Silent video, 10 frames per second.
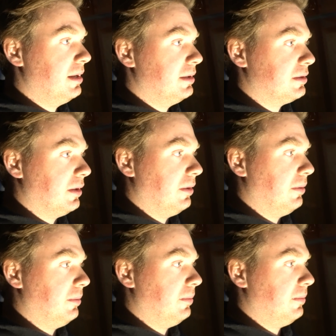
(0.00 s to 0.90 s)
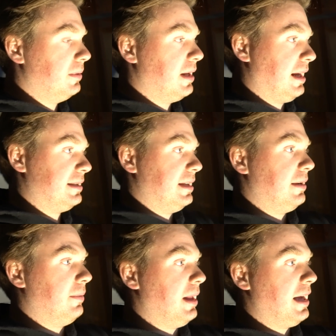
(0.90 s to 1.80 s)
So the next
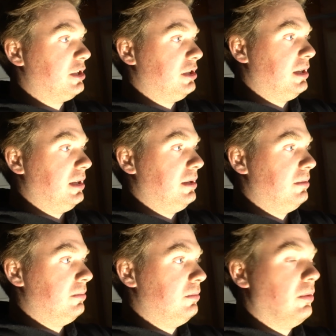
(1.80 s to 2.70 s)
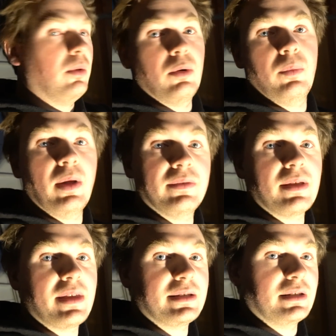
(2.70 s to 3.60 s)
thing will actually, or one of
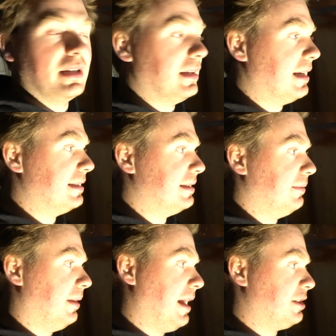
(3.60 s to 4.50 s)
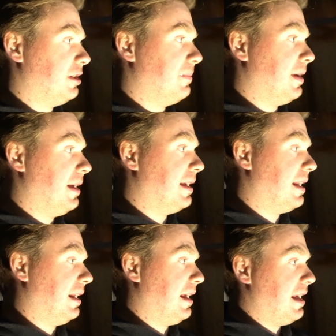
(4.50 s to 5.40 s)
the things on the list, will actually be
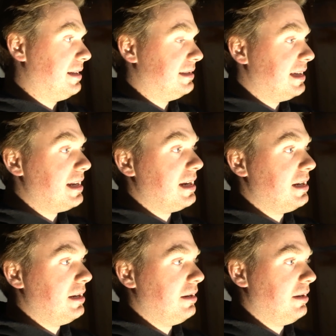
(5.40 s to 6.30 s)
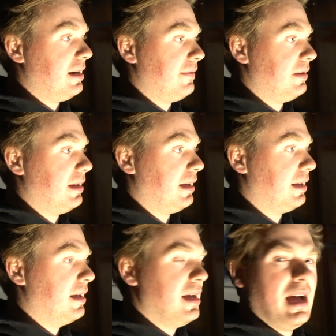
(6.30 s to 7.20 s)
getting a seat in here and everything.